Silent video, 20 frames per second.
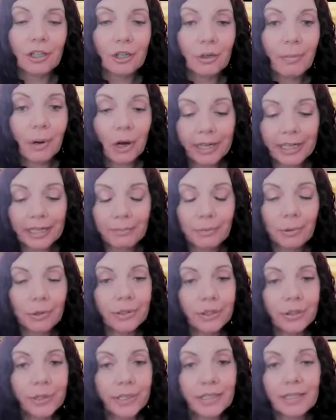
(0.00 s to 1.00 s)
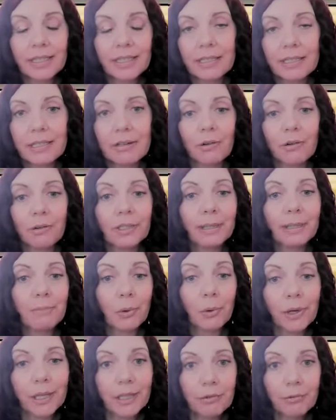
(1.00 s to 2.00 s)
Your body produces
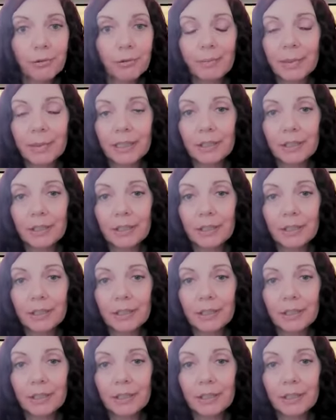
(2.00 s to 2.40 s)
only 0.3